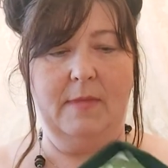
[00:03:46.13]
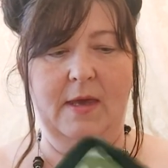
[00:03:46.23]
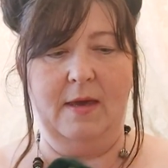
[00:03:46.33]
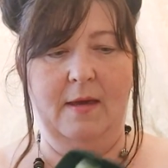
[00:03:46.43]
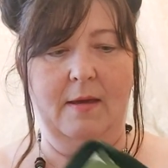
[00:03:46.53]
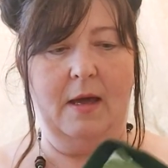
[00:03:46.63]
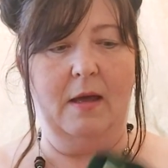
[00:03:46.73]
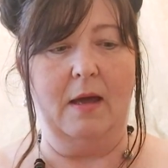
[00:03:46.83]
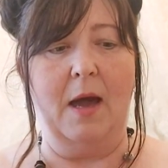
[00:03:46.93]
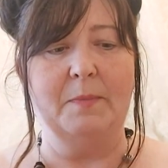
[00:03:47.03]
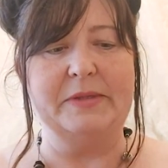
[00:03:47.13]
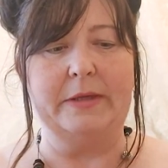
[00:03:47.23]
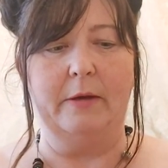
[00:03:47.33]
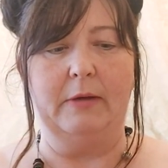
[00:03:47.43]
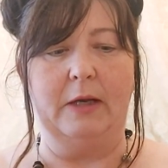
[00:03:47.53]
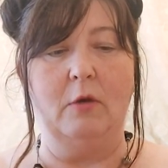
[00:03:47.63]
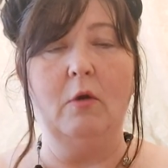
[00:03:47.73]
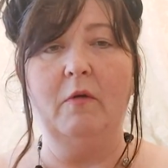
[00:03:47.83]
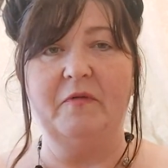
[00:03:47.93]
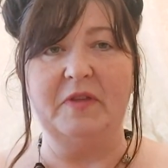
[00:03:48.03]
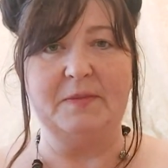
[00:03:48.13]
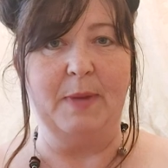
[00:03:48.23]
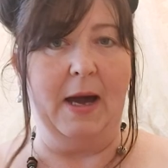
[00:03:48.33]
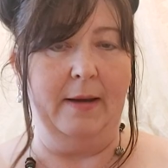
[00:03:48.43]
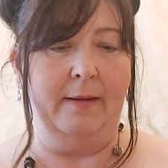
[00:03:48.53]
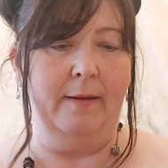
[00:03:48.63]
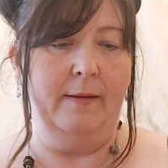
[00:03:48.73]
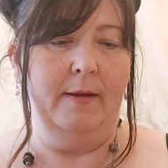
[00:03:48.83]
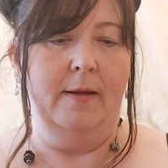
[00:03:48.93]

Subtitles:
Yeah, I absolutely love this pattern.